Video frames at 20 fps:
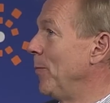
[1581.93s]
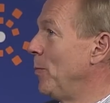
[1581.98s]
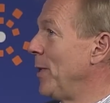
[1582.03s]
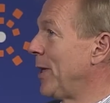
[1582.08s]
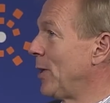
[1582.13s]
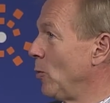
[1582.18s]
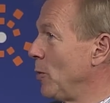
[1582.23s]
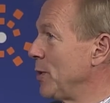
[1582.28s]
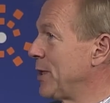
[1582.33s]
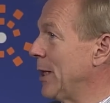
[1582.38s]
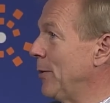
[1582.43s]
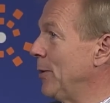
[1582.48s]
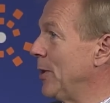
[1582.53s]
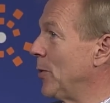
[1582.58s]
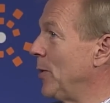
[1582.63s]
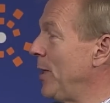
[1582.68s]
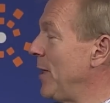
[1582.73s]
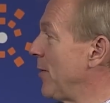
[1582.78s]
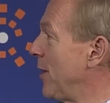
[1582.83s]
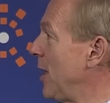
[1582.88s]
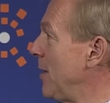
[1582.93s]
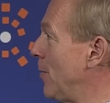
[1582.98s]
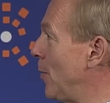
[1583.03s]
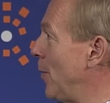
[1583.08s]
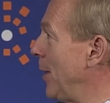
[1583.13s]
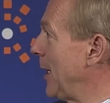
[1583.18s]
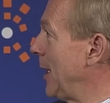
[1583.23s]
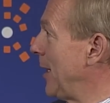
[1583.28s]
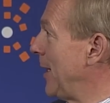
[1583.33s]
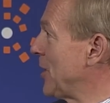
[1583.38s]
We can also agree that
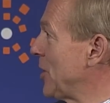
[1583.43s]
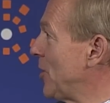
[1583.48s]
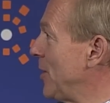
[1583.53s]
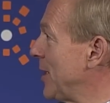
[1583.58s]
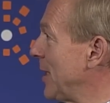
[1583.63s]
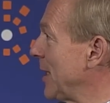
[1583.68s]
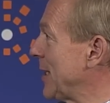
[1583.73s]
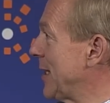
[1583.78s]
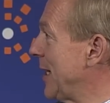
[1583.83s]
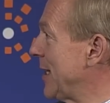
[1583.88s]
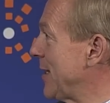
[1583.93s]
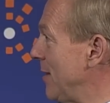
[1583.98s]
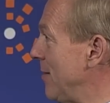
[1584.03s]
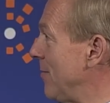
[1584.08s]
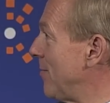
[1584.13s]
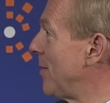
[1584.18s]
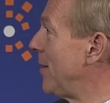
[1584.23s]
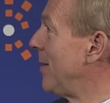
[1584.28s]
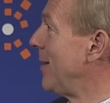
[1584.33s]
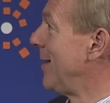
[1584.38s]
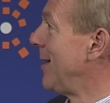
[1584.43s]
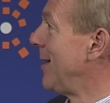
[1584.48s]
over-regulation is excessive.